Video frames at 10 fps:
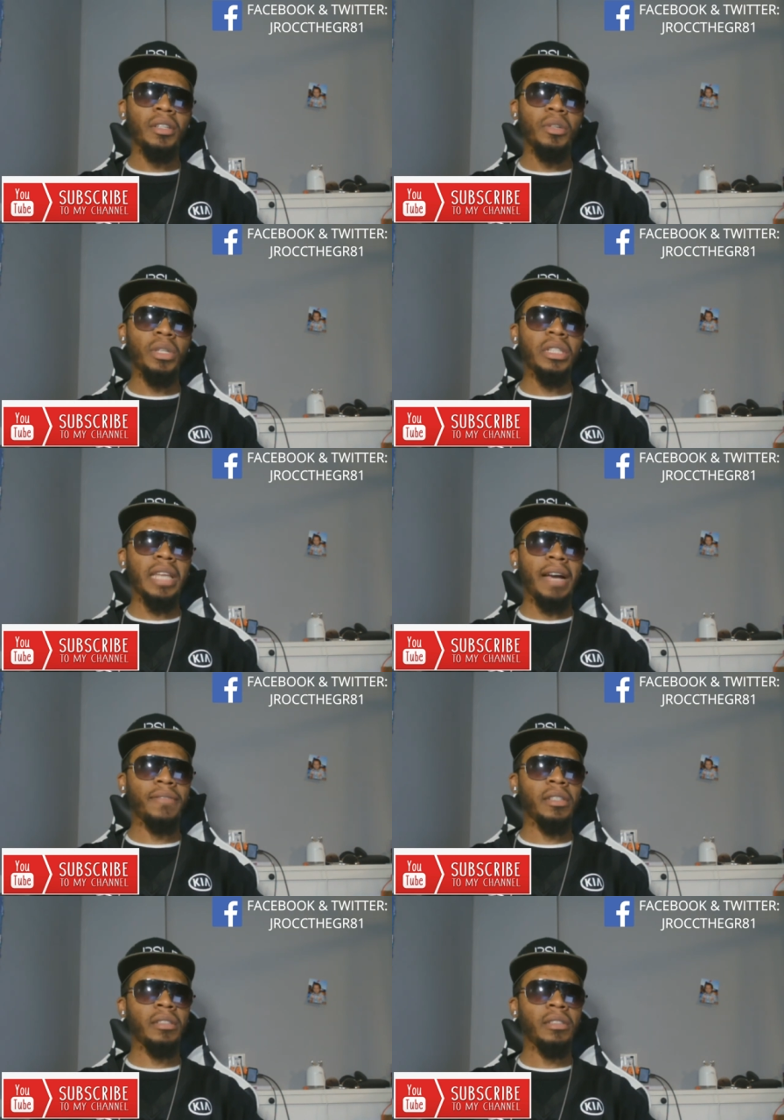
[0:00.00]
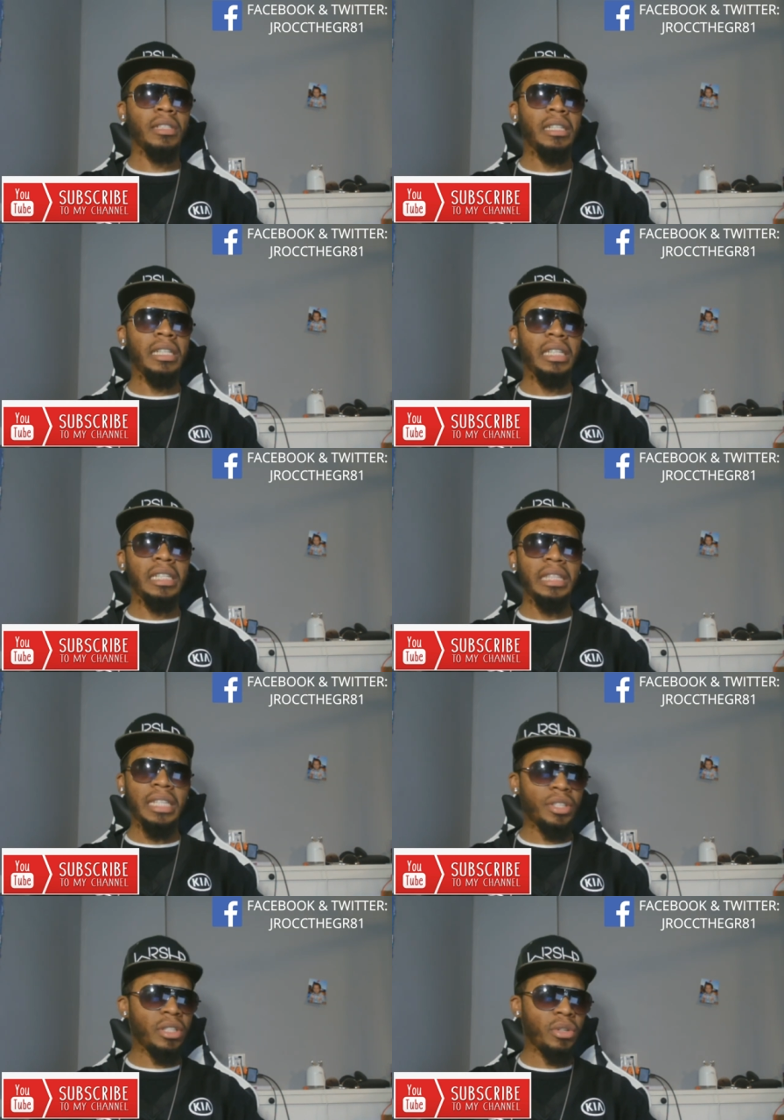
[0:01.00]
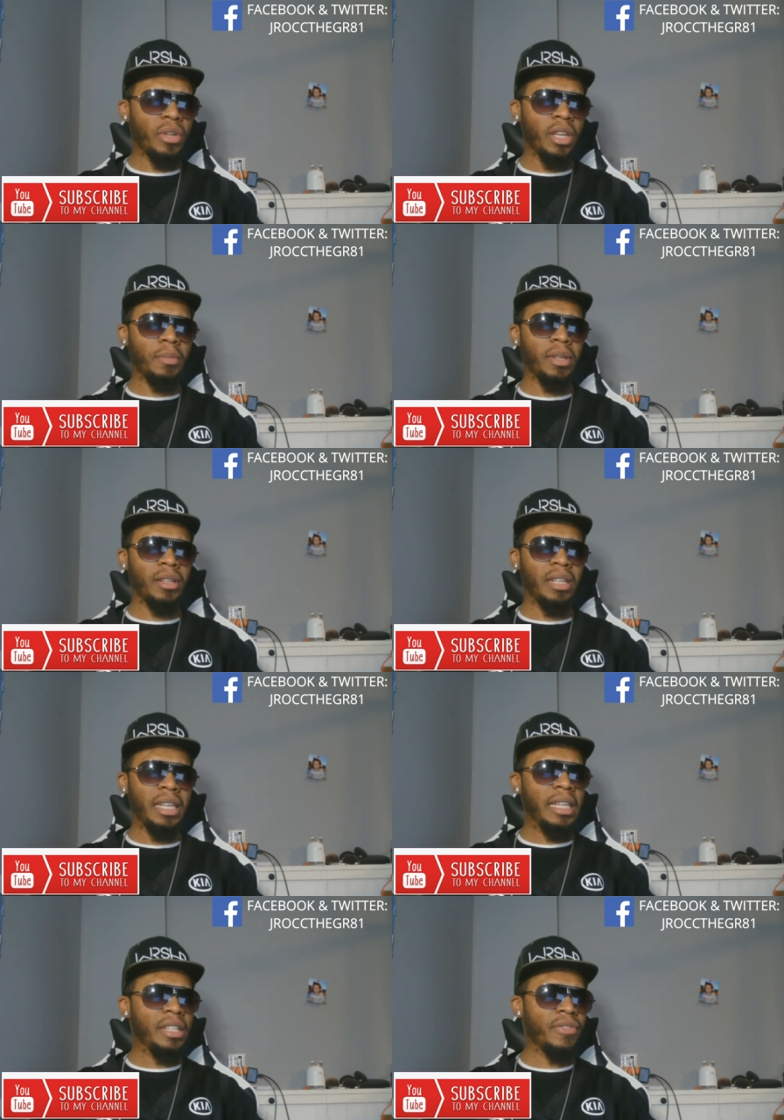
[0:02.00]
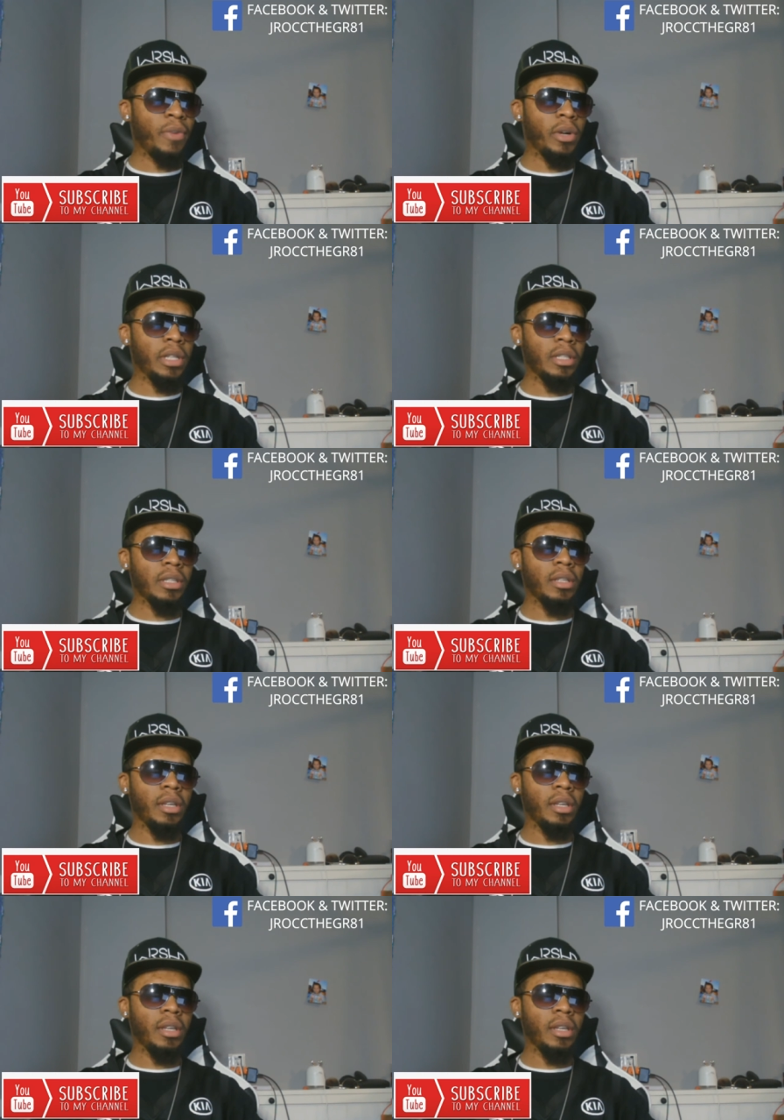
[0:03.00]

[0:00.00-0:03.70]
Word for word: We just have to listen to him and heed his voice